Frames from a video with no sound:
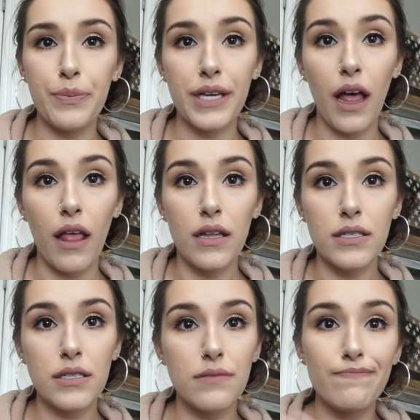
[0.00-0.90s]

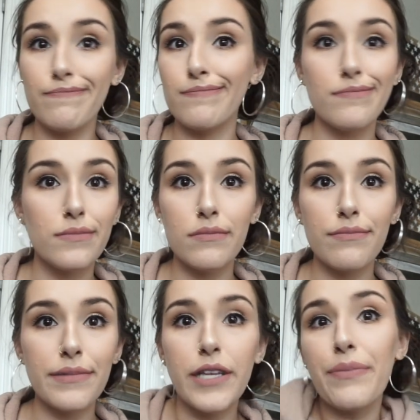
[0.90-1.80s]
because
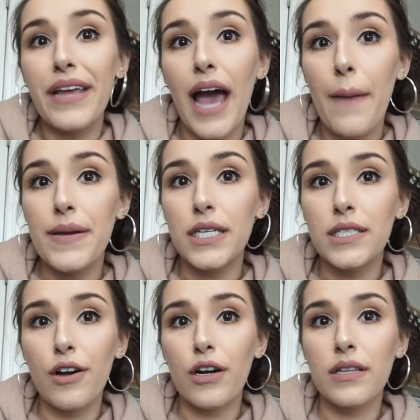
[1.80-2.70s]
something happened
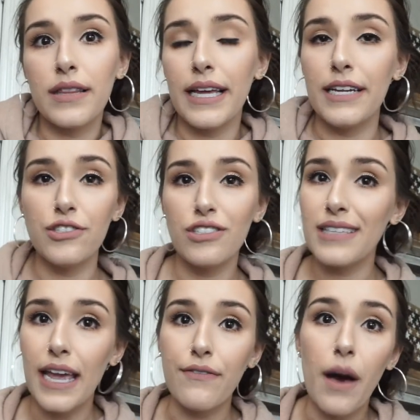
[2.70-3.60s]
or they just
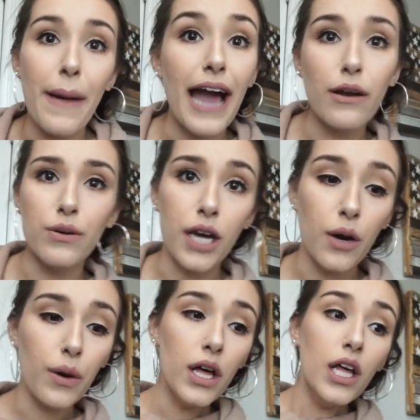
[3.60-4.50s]
gave up. I don't
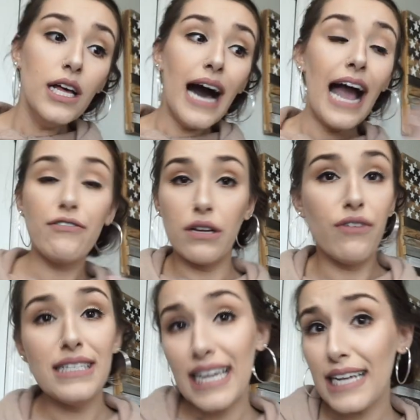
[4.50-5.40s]
know. I have some
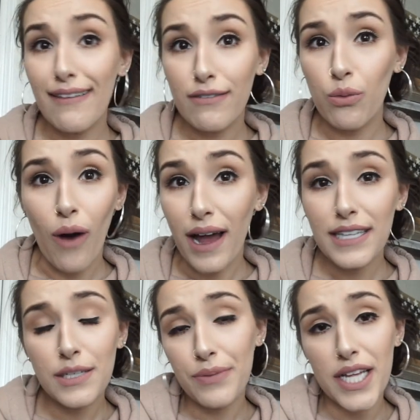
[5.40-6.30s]
friends that never
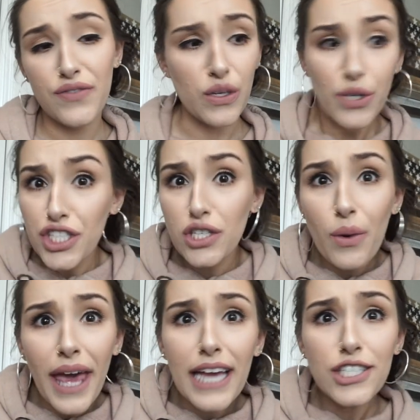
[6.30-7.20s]
wanted to breastfeed, which is
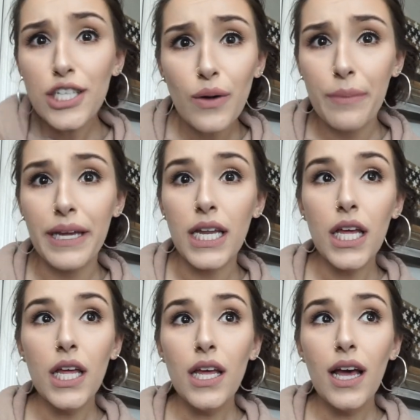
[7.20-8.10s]
okay too. I mean,
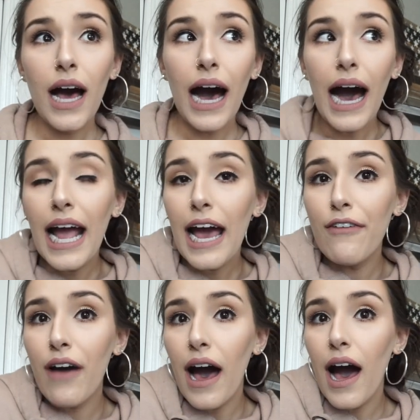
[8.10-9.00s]
I have